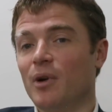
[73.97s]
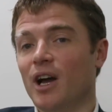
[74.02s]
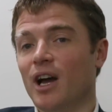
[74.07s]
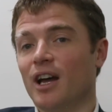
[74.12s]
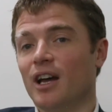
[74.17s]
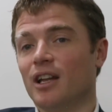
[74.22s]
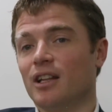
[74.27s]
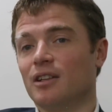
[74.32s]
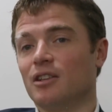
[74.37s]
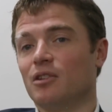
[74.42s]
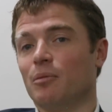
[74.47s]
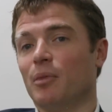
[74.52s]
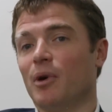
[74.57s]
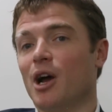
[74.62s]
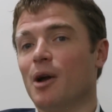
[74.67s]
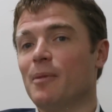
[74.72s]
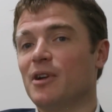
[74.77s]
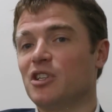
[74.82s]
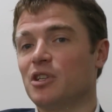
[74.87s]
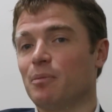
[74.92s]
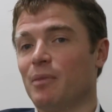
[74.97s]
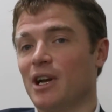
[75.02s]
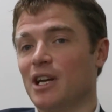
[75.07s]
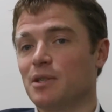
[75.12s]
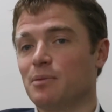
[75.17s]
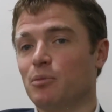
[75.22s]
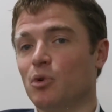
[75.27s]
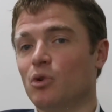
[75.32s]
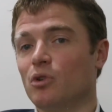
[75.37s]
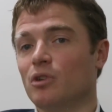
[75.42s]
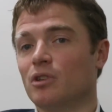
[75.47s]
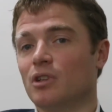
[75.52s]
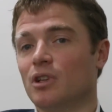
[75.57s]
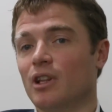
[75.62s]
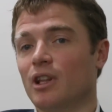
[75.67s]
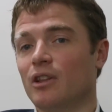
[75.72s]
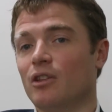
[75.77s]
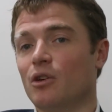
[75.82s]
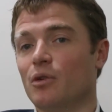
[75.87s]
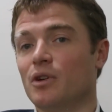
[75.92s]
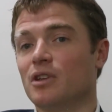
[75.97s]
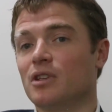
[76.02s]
And the biometric passport, though,